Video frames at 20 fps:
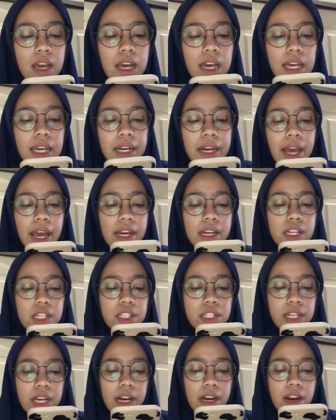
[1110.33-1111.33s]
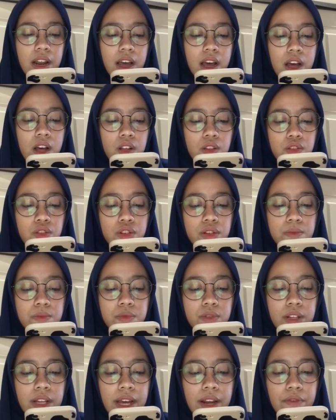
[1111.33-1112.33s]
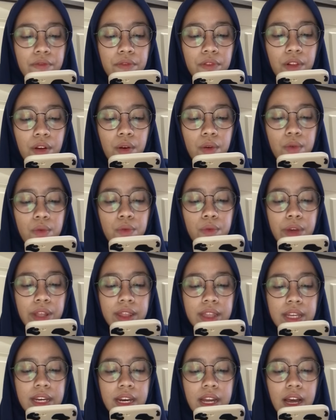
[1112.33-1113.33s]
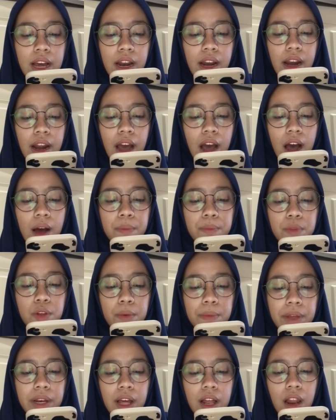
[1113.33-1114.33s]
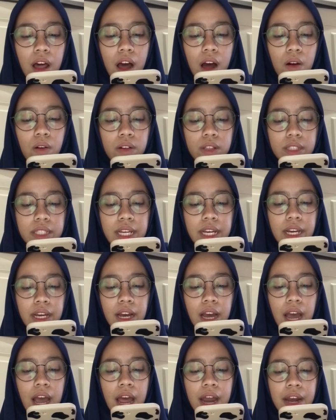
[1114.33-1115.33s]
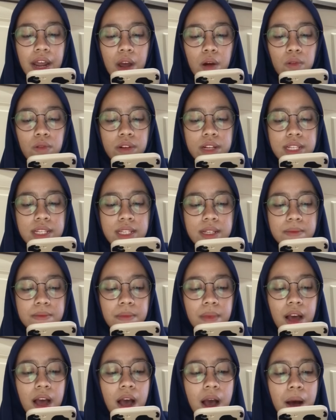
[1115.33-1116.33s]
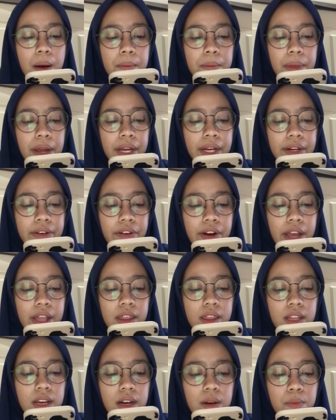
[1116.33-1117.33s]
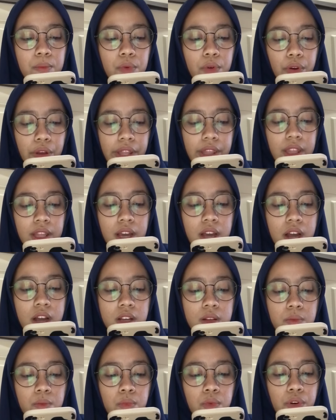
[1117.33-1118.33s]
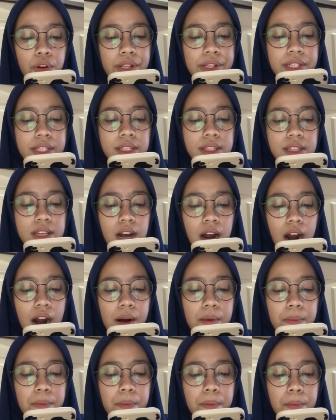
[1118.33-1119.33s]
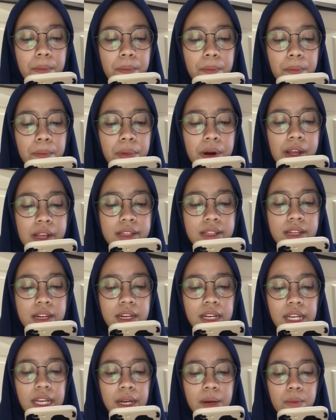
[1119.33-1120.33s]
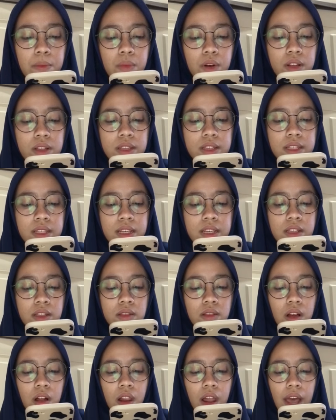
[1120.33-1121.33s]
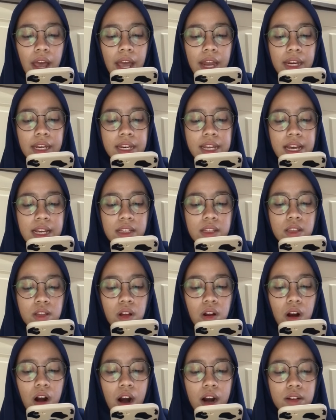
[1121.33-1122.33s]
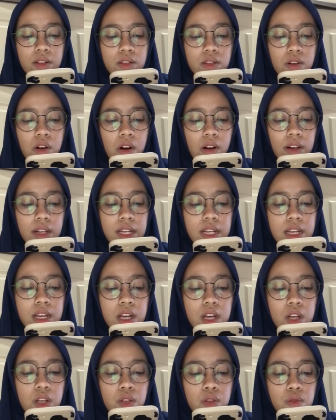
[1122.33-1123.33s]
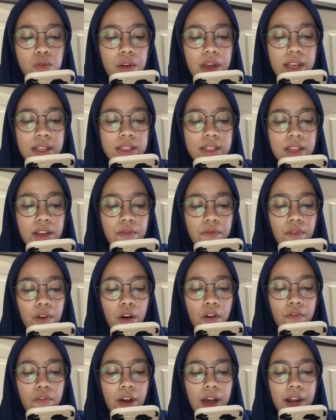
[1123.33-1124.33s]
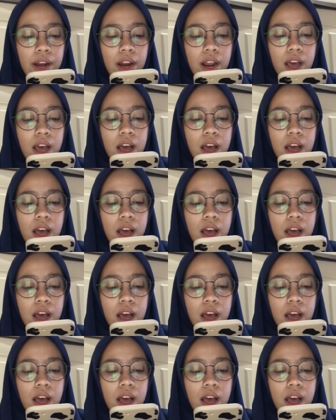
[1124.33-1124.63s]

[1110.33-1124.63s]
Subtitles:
In addition, turbulent flow within an abdominal aortic aneurysm may create a bruit. Bruits that are present in both systole and diastole are strongly suggestive of an